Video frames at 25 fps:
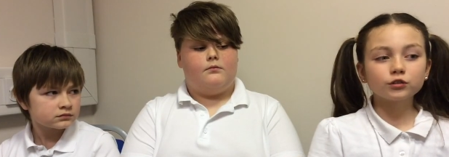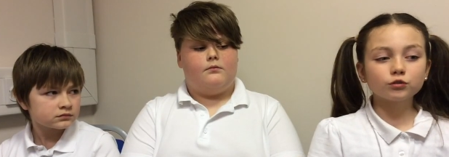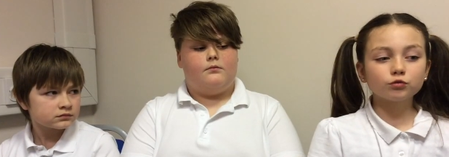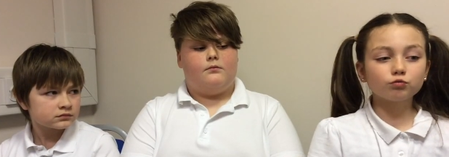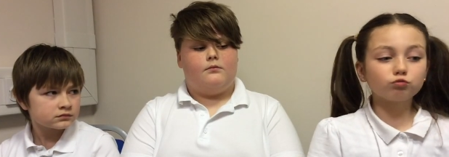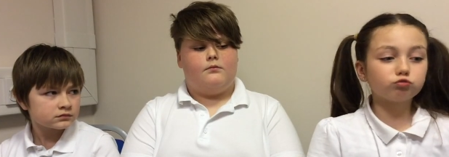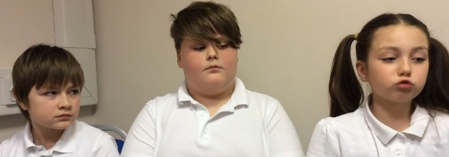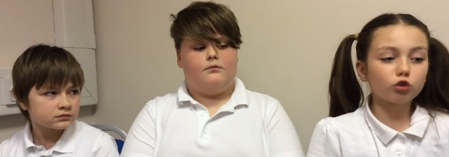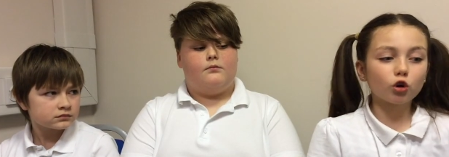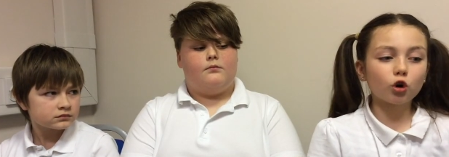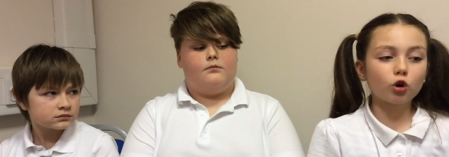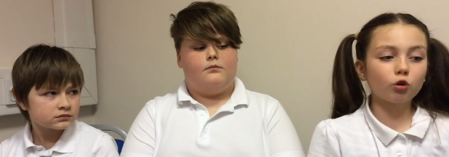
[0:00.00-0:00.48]

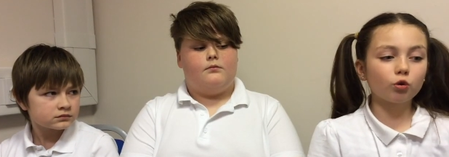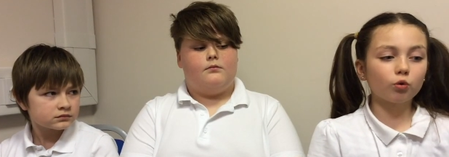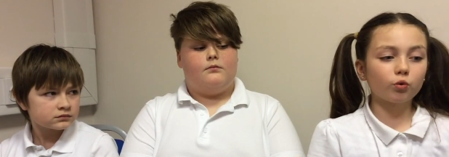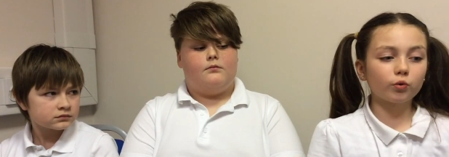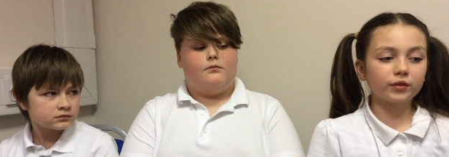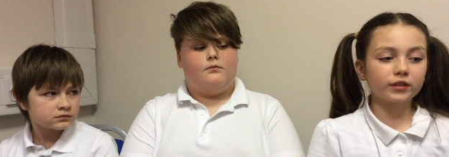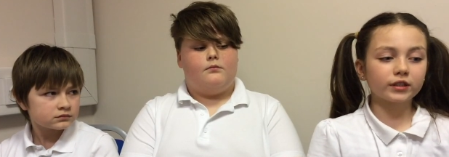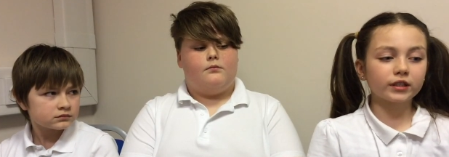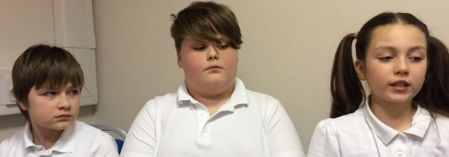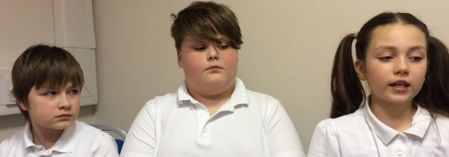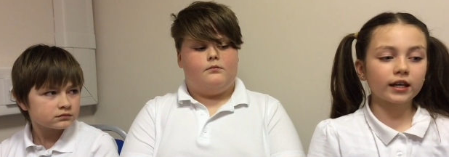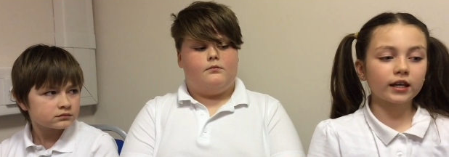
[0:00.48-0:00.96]
Speaker 1: wrong
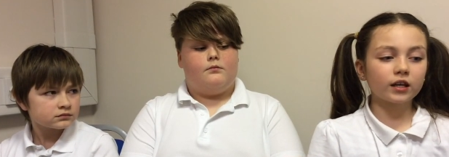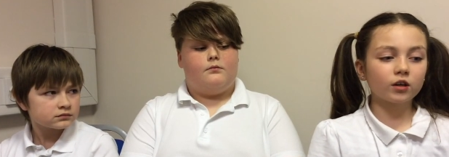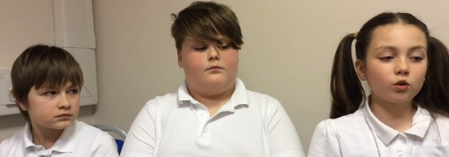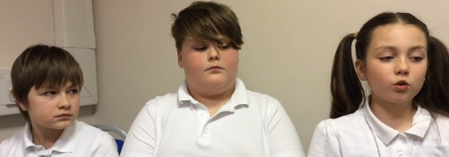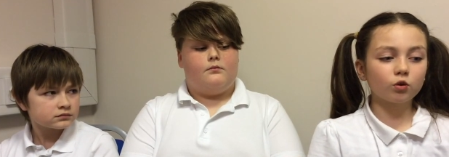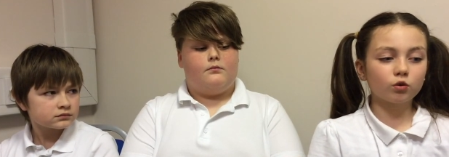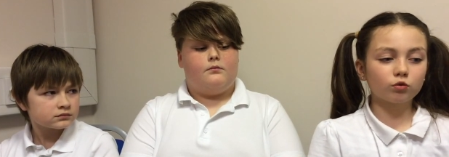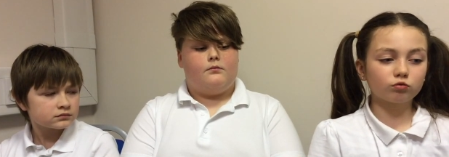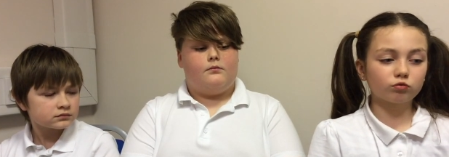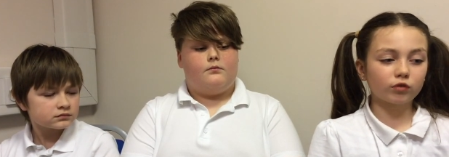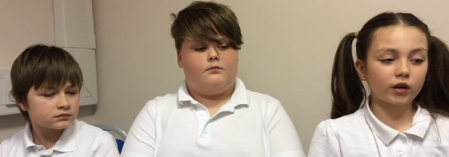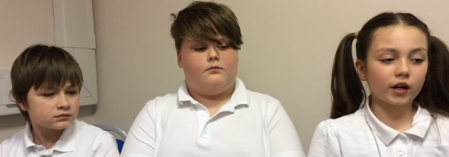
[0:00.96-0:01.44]
with it
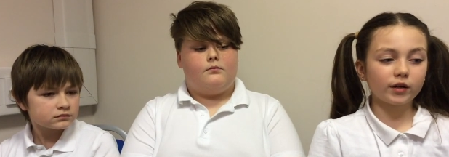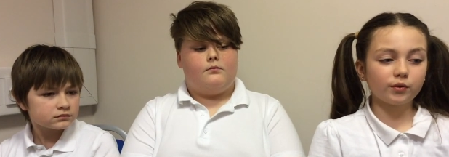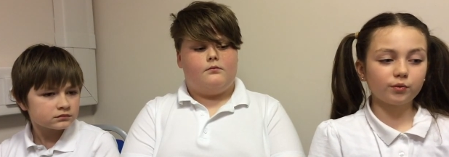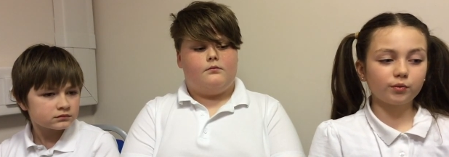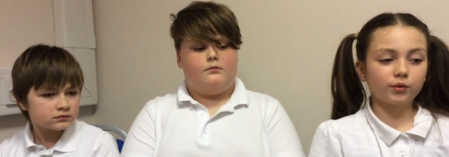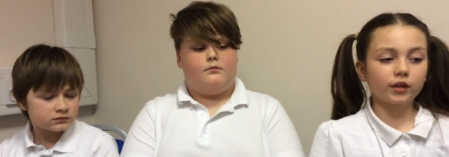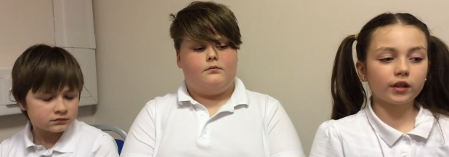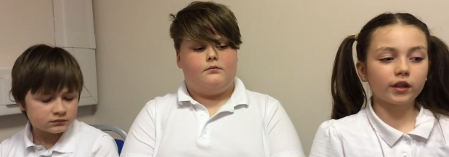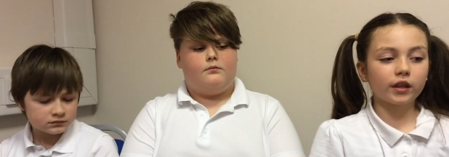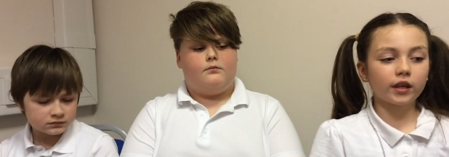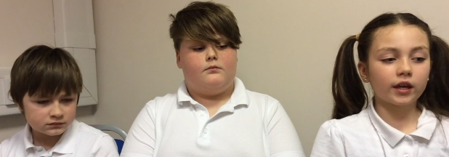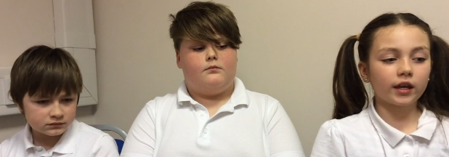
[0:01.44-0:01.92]
or
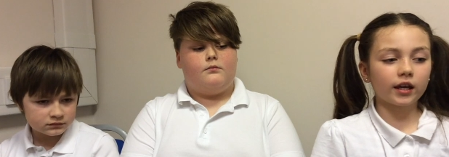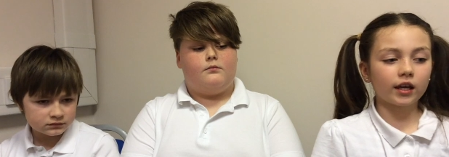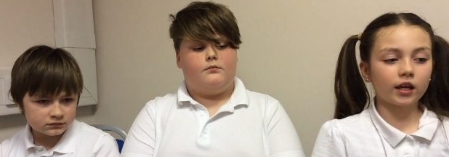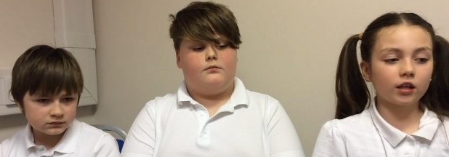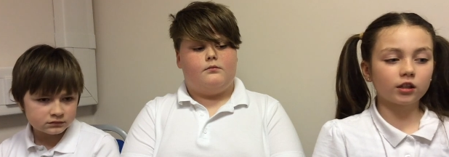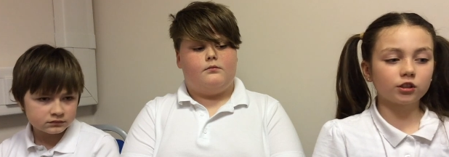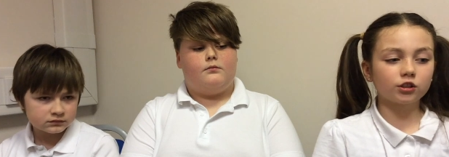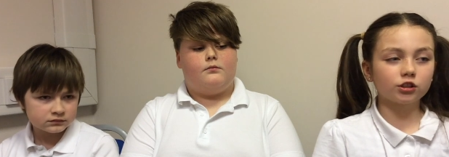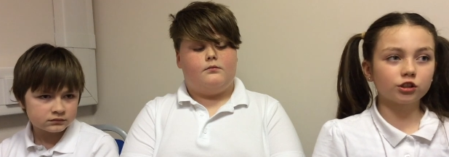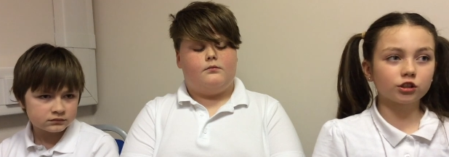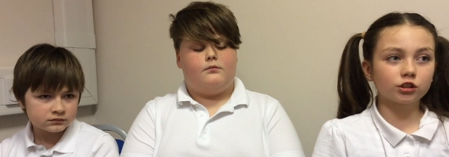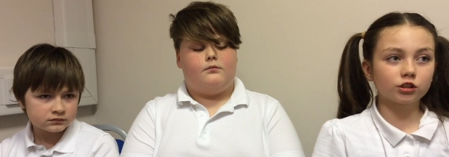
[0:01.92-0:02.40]
right with it,
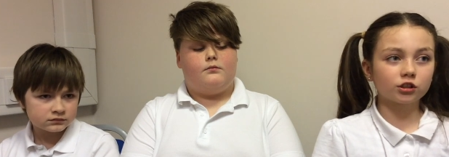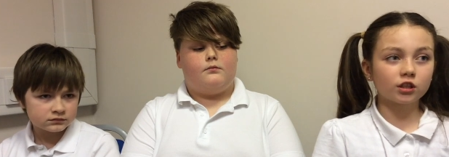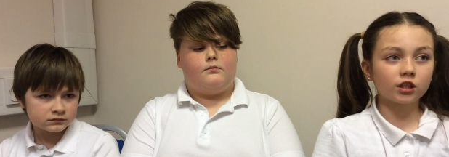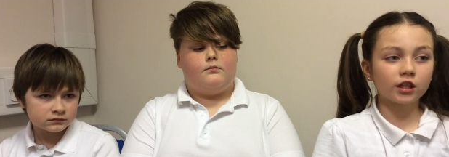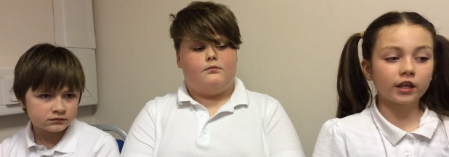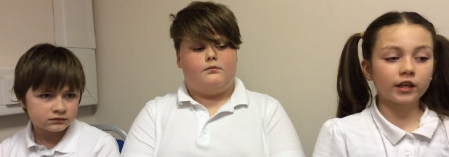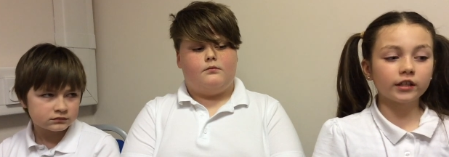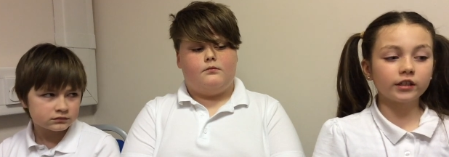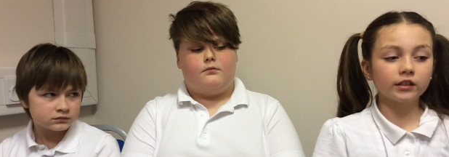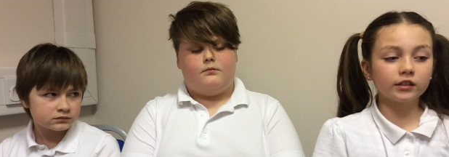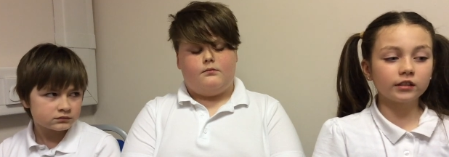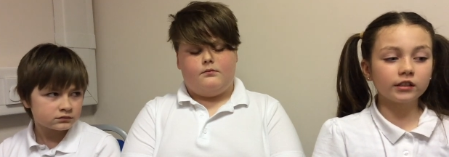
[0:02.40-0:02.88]
it's just
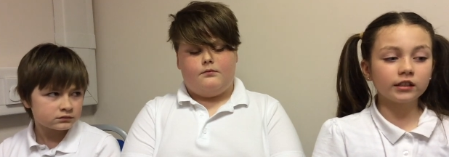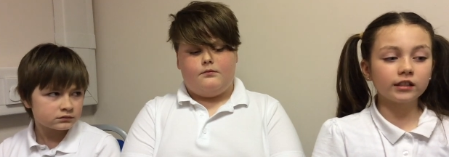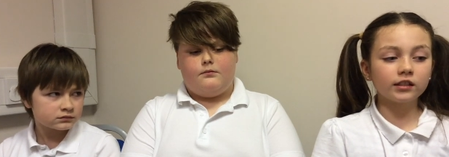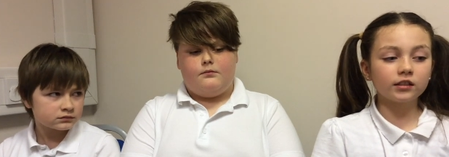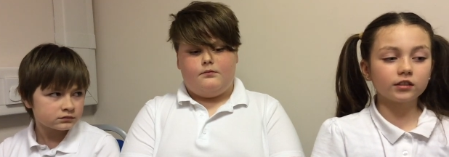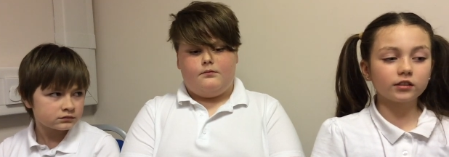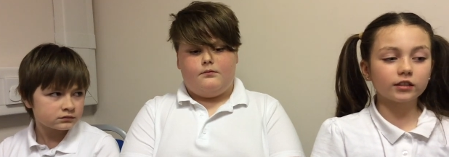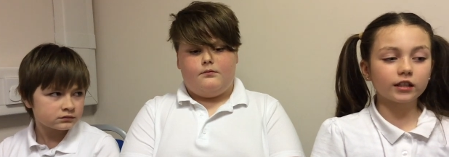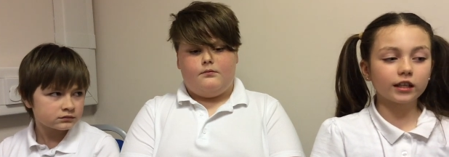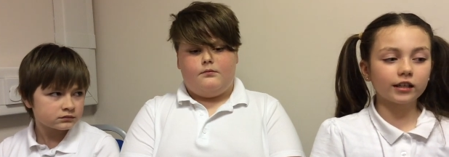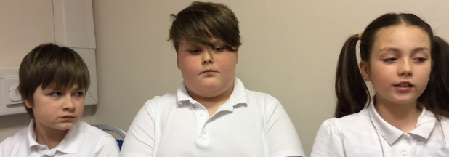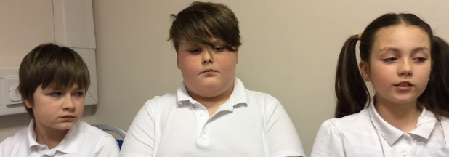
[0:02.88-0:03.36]
they need,